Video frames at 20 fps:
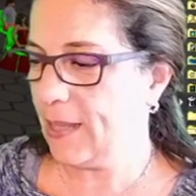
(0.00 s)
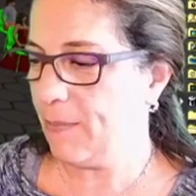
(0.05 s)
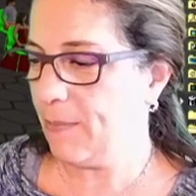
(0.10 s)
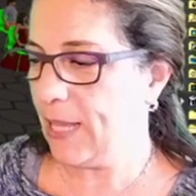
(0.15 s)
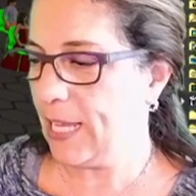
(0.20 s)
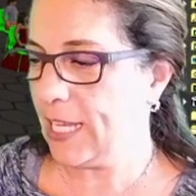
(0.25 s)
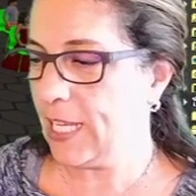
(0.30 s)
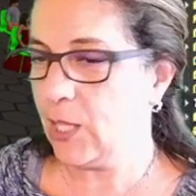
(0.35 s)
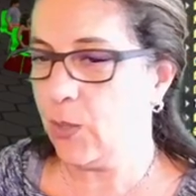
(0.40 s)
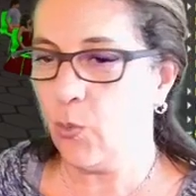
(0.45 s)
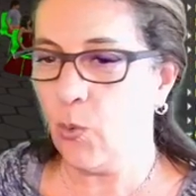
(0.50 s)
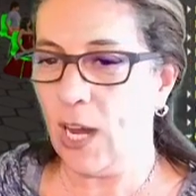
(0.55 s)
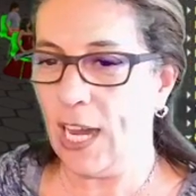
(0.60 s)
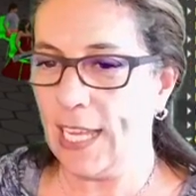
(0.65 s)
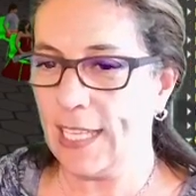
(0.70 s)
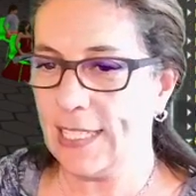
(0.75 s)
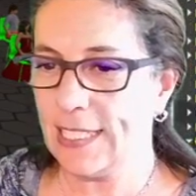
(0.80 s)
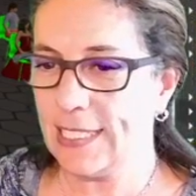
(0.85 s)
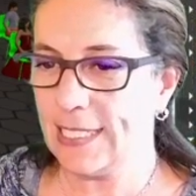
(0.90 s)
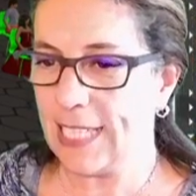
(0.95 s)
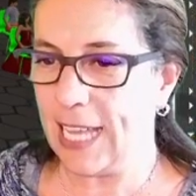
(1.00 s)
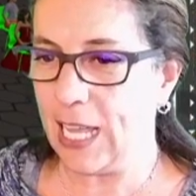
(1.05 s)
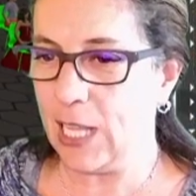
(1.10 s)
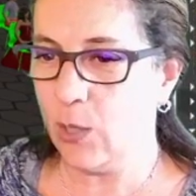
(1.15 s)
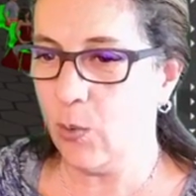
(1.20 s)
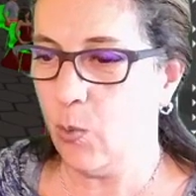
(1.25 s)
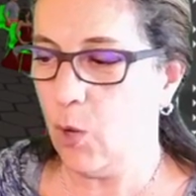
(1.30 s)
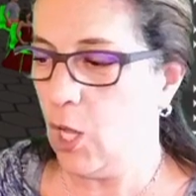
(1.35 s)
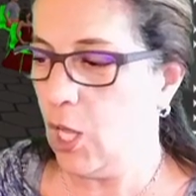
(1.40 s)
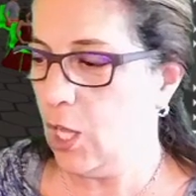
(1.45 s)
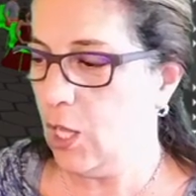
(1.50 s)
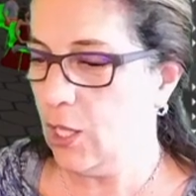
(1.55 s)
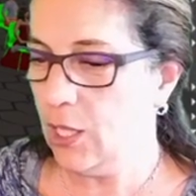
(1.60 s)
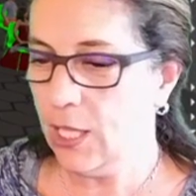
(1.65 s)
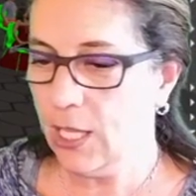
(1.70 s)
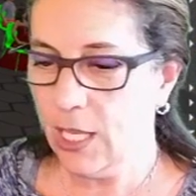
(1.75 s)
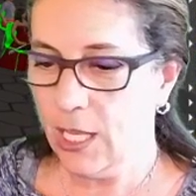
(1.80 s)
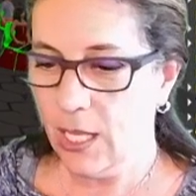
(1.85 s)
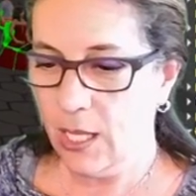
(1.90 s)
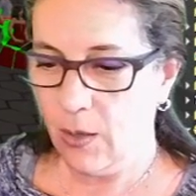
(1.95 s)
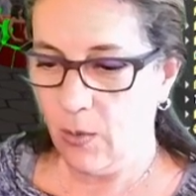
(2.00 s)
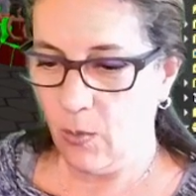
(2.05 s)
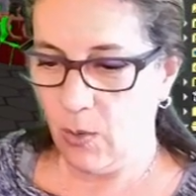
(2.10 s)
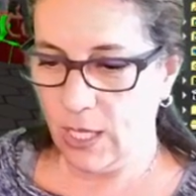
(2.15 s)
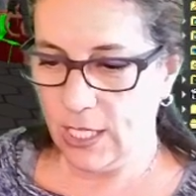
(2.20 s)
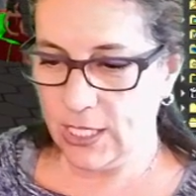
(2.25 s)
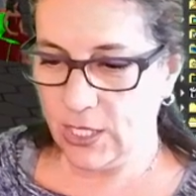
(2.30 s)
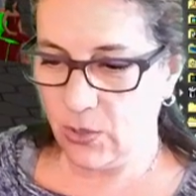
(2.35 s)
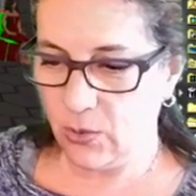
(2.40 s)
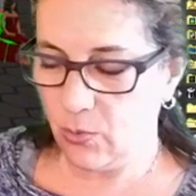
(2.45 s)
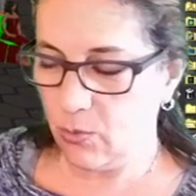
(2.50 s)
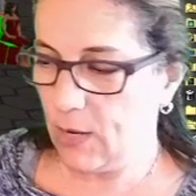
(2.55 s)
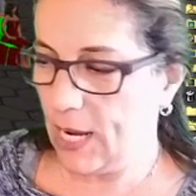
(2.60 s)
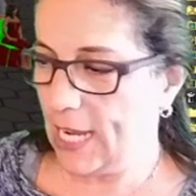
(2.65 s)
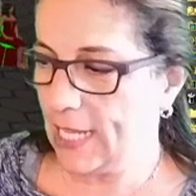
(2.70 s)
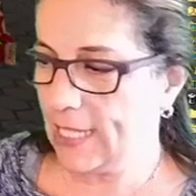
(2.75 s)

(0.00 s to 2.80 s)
and white style wall, was to write